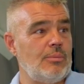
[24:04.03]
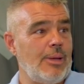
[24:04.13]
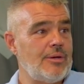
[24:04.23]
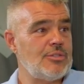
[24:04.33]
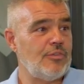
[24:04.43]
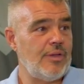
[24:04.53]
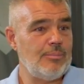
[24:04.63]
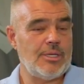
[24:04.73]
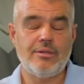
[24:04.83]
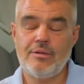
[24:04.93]
embarrassed your
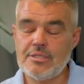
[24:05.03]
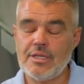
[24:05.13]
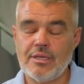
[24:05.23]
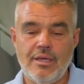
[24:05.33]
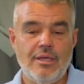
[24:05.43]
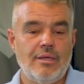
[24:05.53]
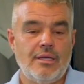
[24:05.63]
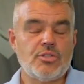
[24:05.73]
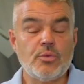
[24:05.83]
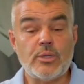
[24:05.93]
family. It's like,
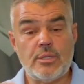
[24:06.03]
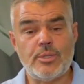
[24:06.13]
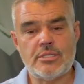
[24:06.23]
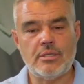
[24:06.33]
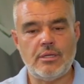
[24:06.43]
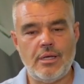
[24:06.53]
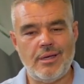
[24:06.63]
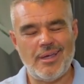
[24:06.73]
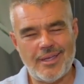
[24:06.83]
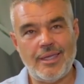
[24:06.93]
so there was
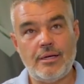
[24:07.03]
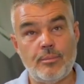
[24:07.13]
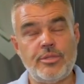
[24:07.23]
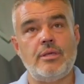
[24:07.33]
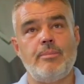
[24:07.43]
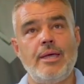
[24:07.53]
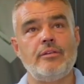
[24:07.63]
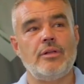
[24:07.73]
again, I'm thinking back now.